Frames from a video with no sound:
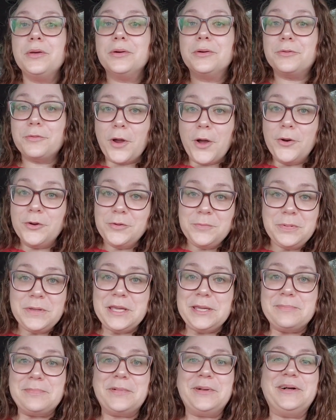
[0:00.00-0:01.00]
grown
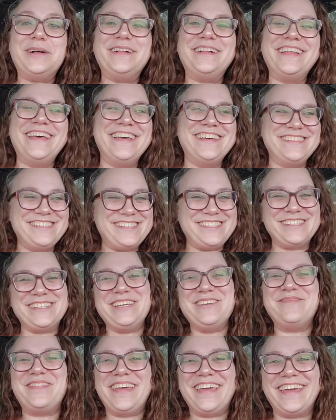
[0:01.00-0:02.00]
people
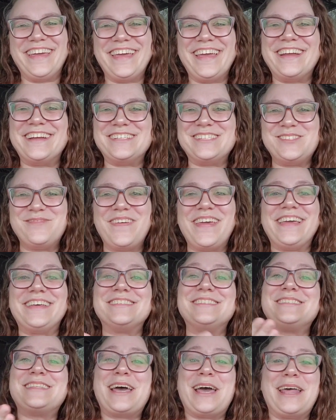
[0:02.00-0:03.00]
sleeping in a
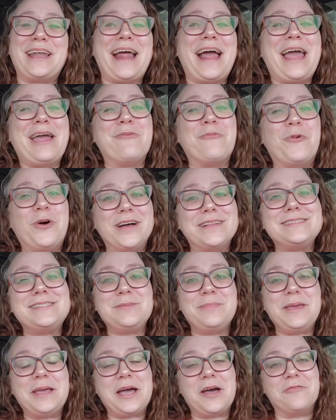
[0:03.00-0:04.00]
space that I want to
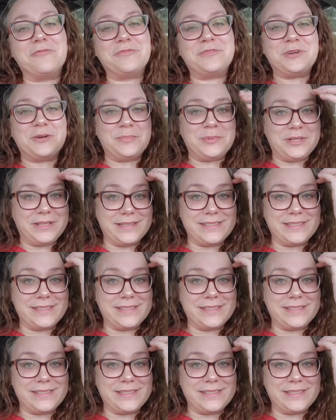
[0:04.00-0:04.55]
be comfortable,